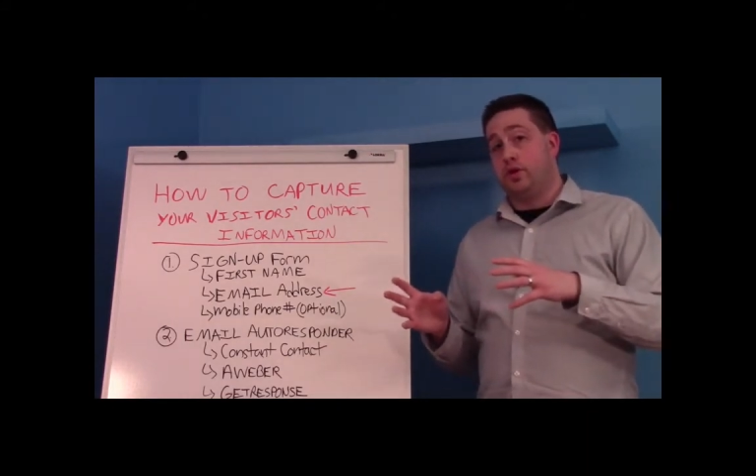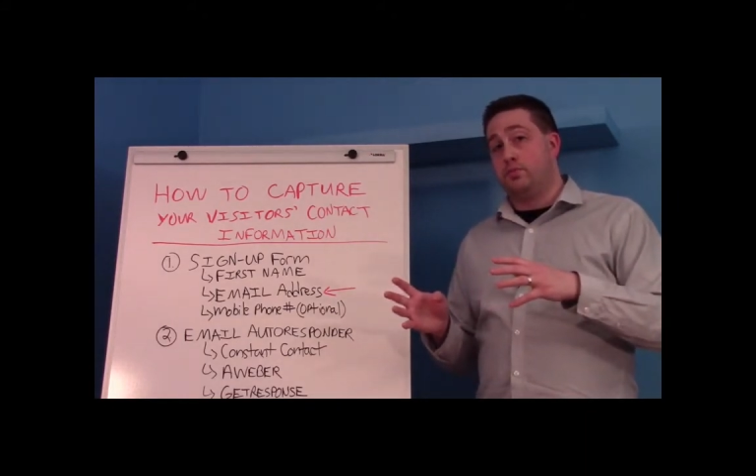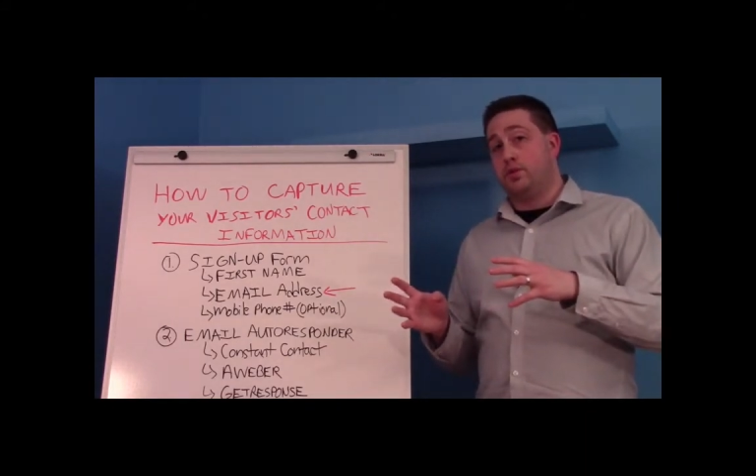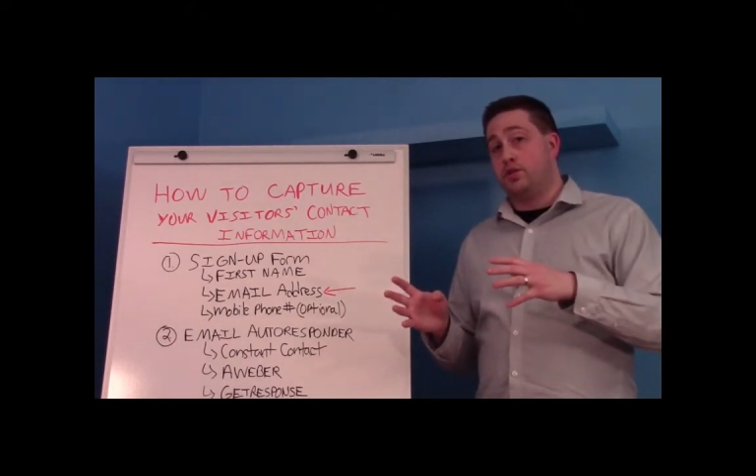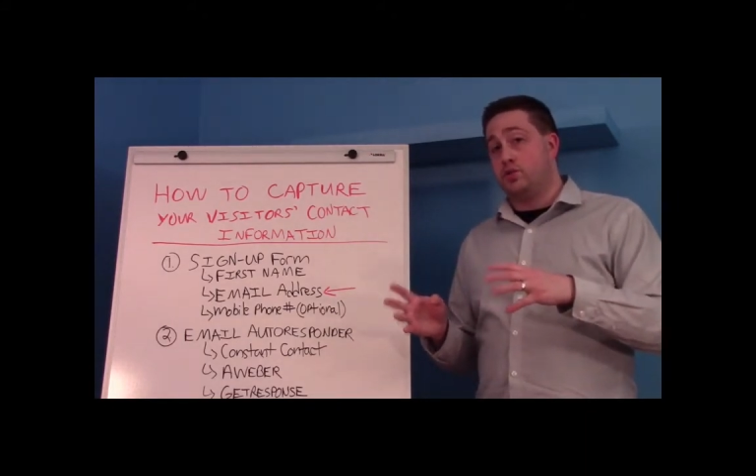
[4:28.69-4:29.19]

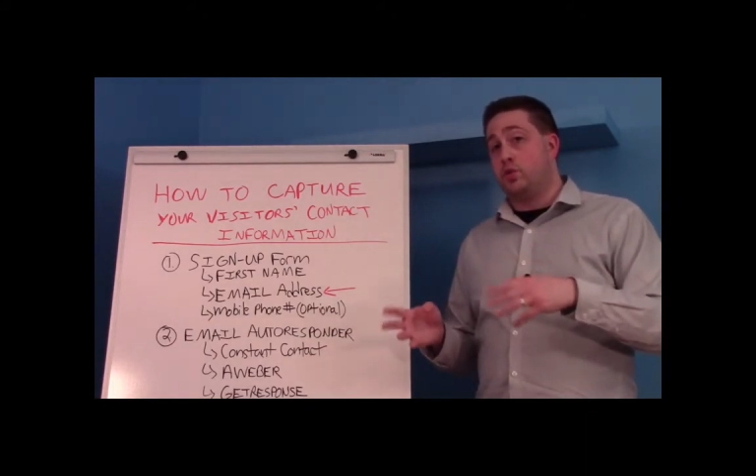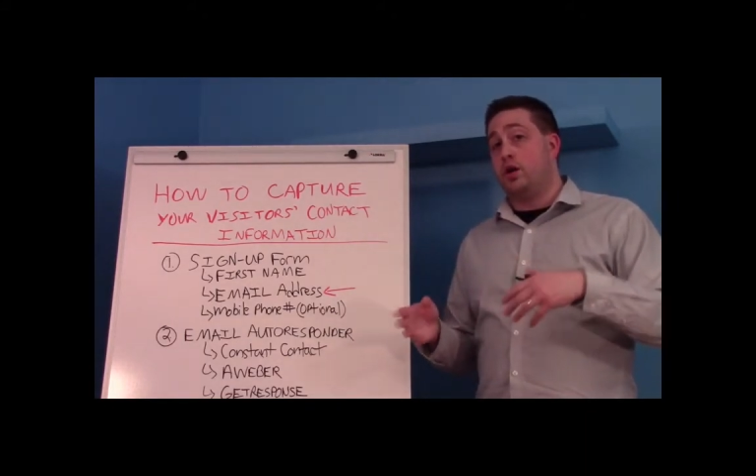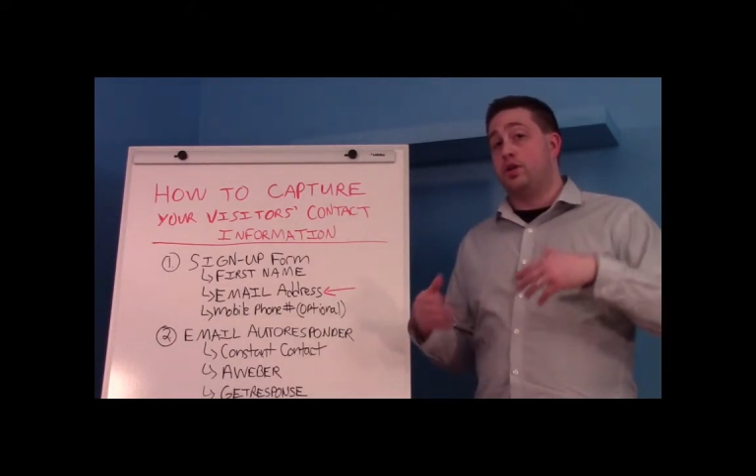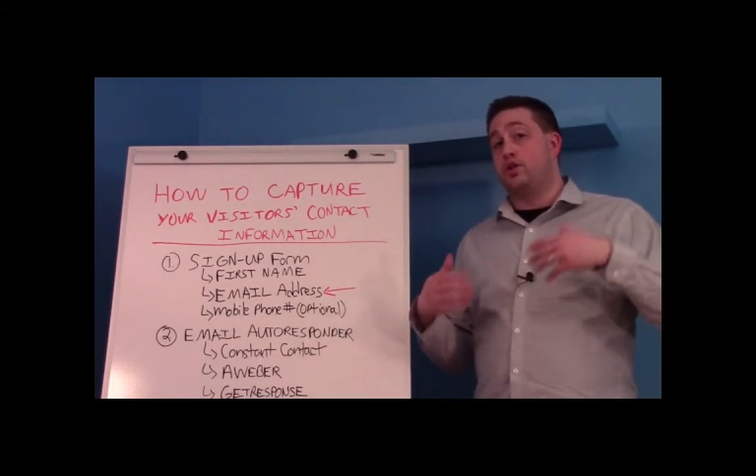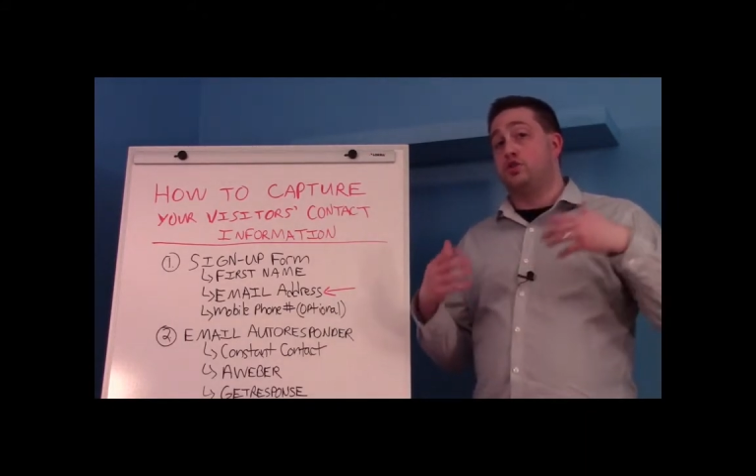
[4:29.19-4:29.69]
number as
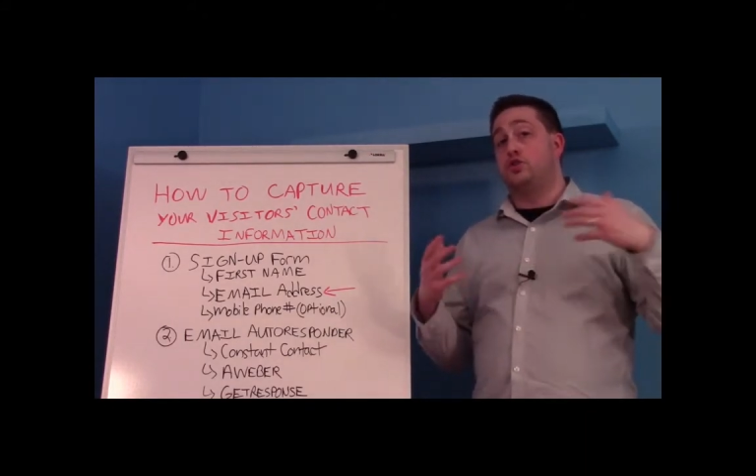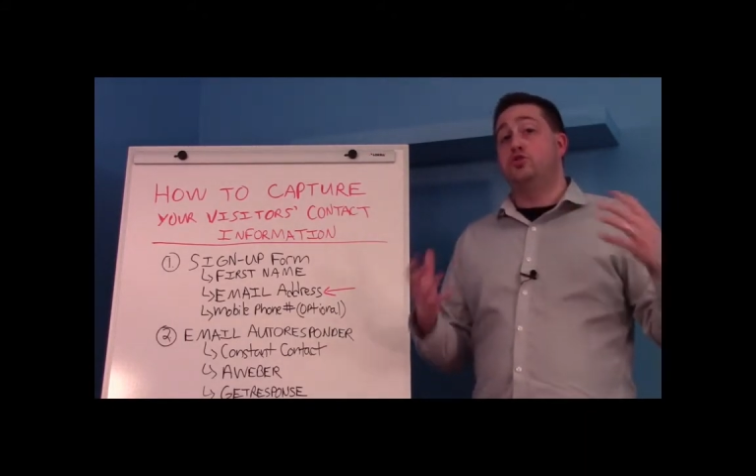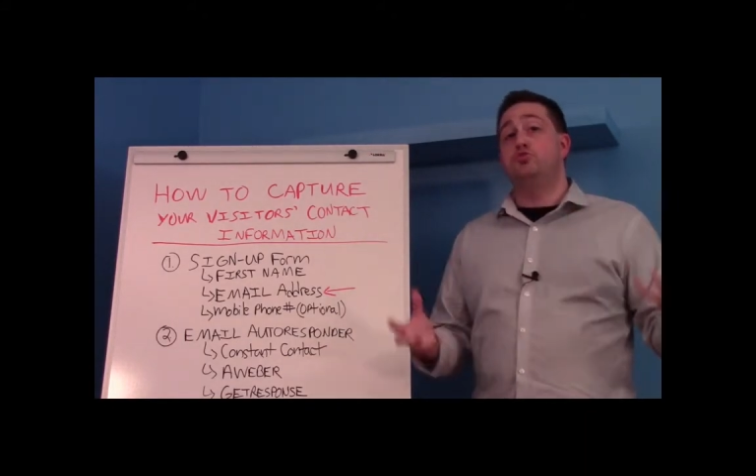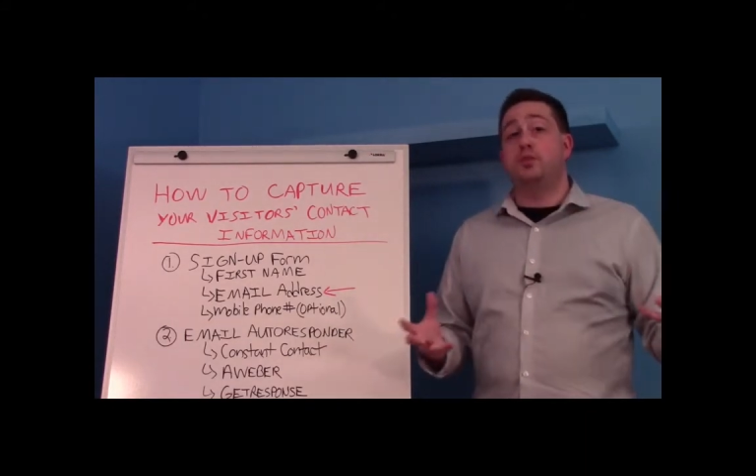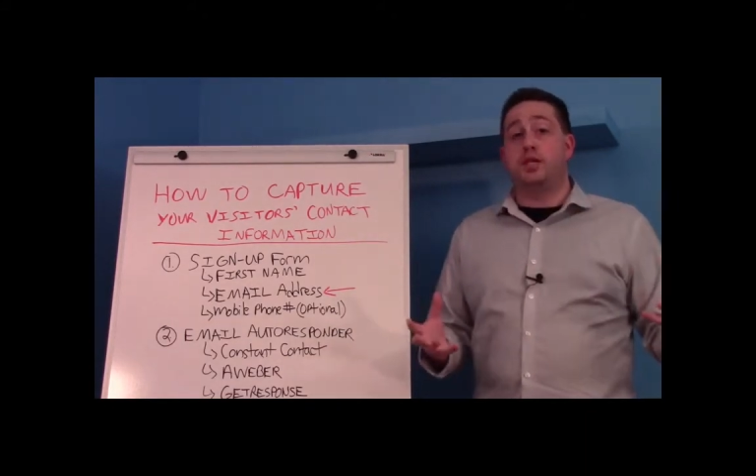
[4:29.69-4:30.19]
well,
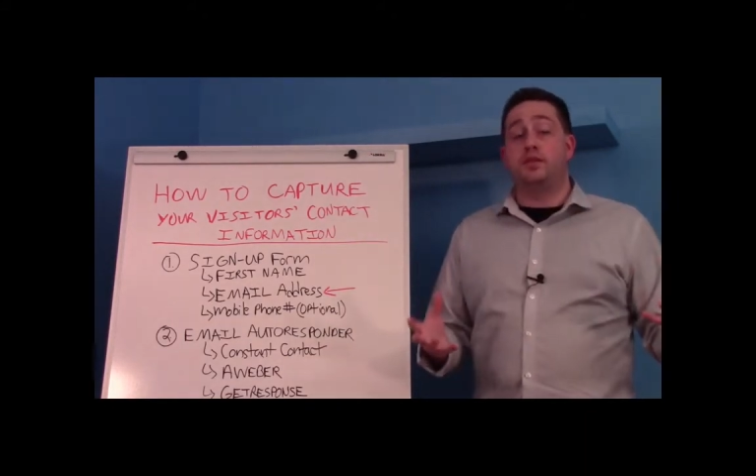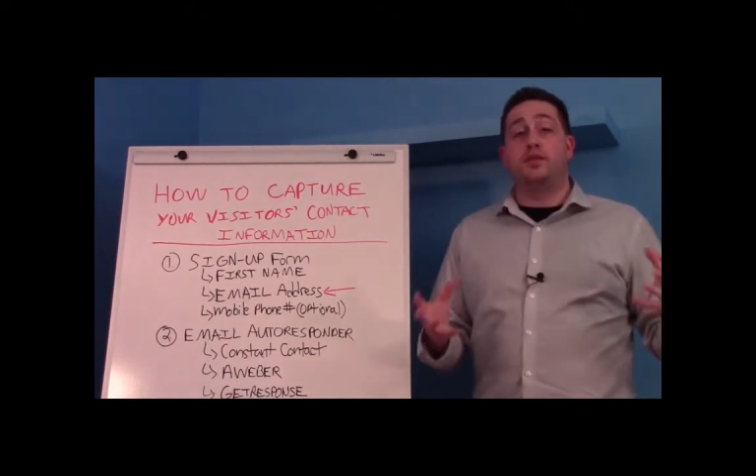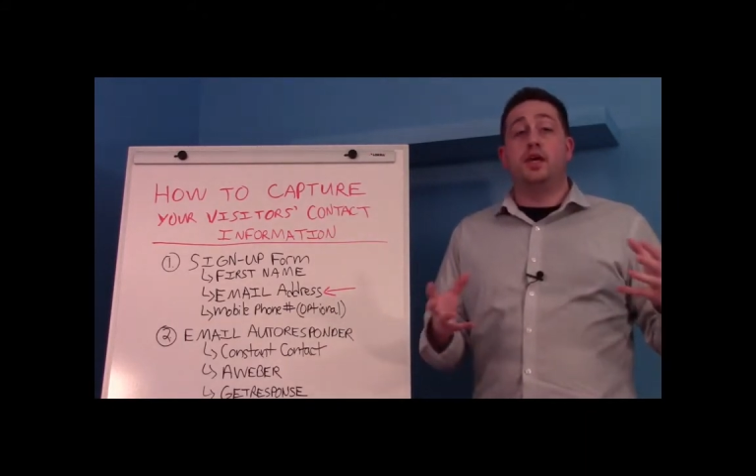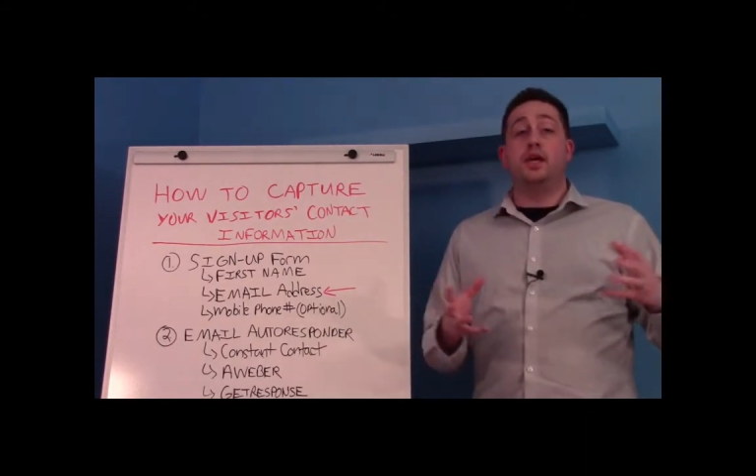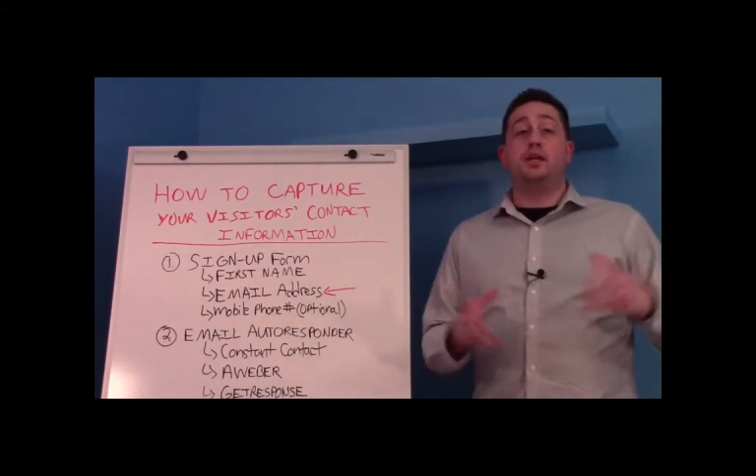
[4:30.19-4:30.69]

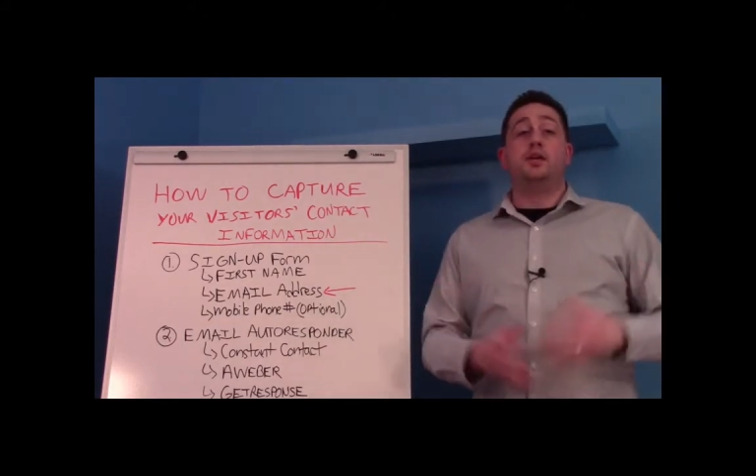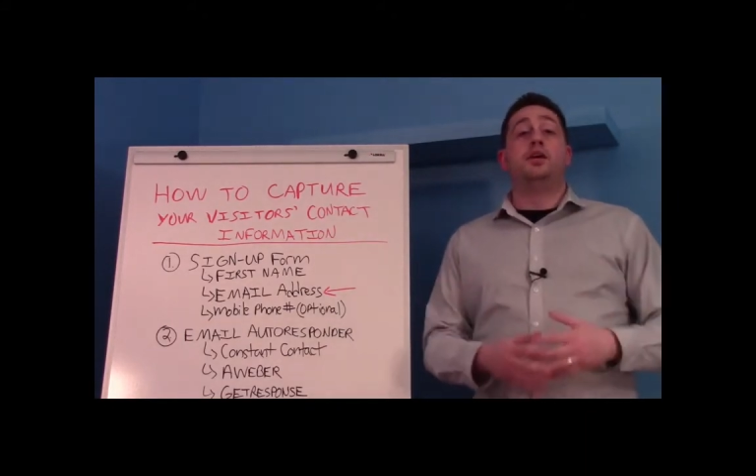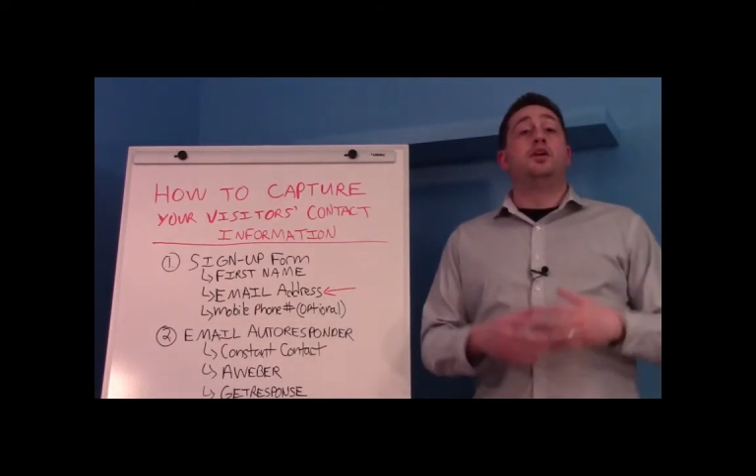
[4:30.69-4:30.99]
assuming that